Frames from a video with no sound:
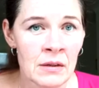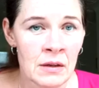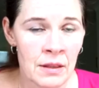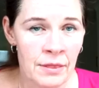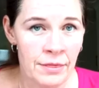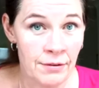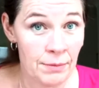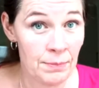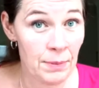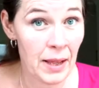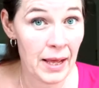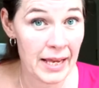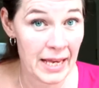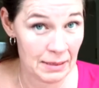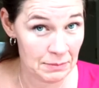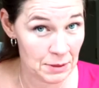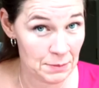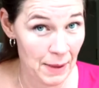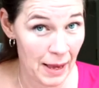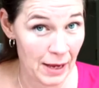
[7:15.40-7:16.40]
The reply
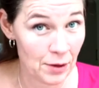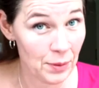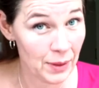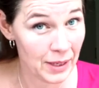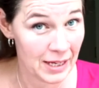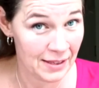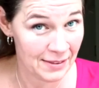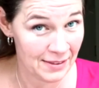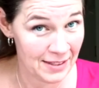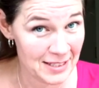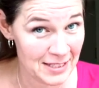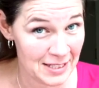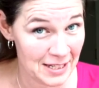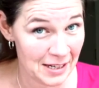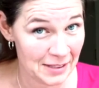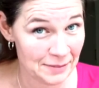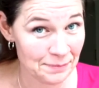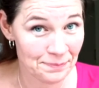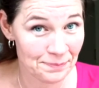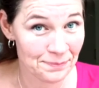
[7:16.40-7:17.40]
comes back quicker this
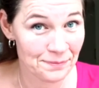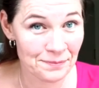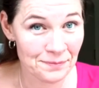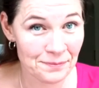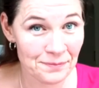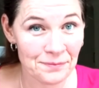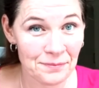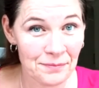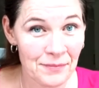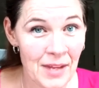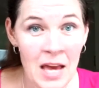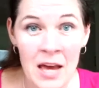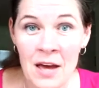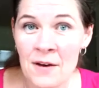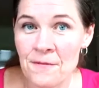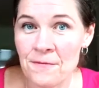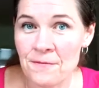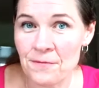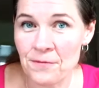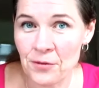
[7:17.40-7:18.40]
time.
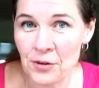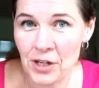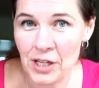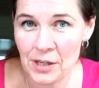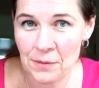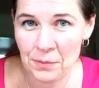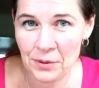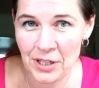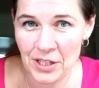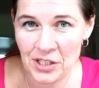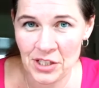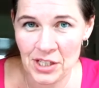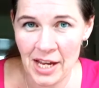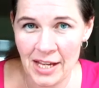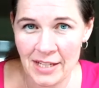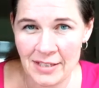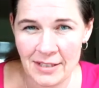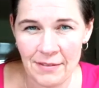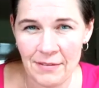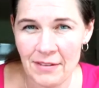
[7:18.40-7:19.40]
Fully
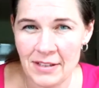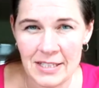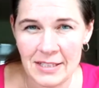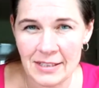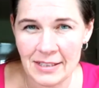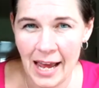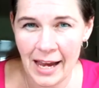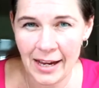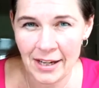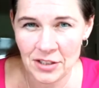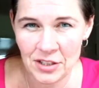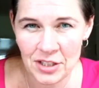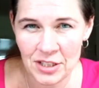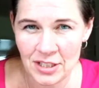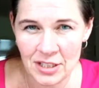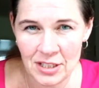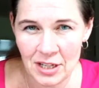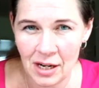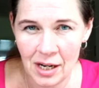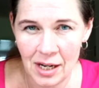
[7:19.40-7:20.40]
appreciates that this is an anxious
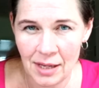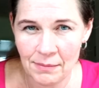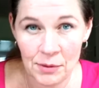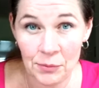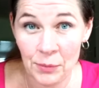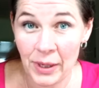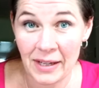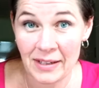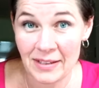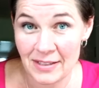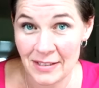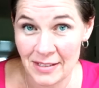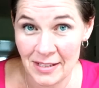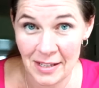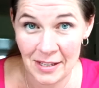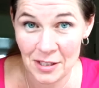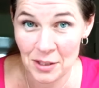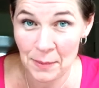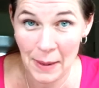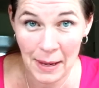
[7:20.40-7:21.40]
time and we're
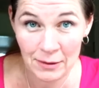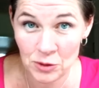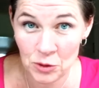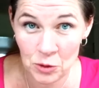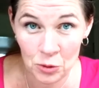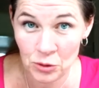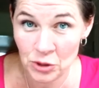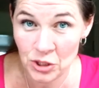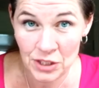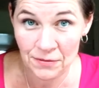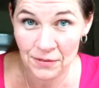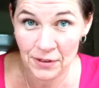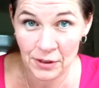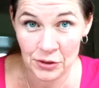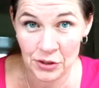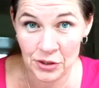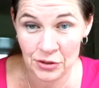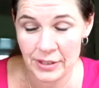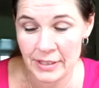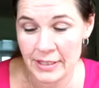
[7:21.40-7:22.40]
concerned about George's
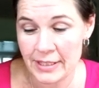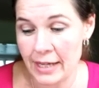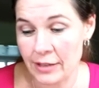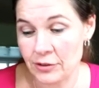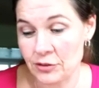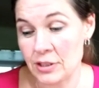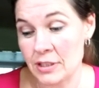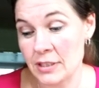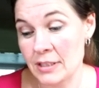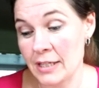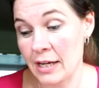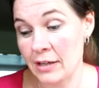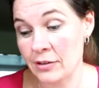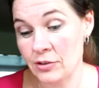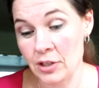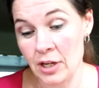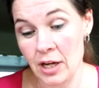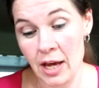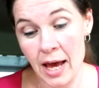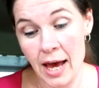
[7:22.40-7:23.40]
future, etc.,
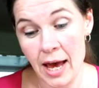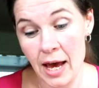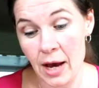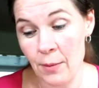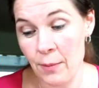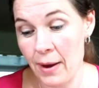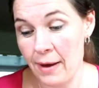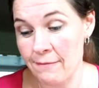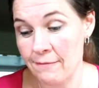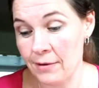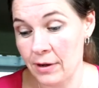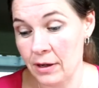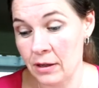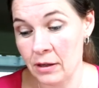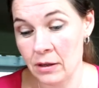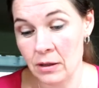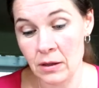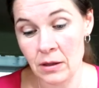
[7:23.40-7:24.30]
etc. However,